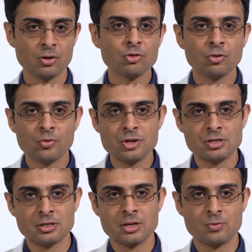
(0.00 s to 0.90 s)
those are
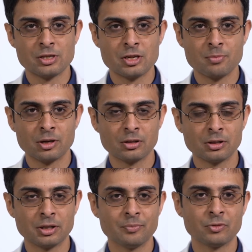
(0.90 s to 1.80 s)
reasons that we
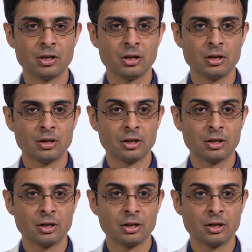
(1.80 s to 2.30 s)
typically uh,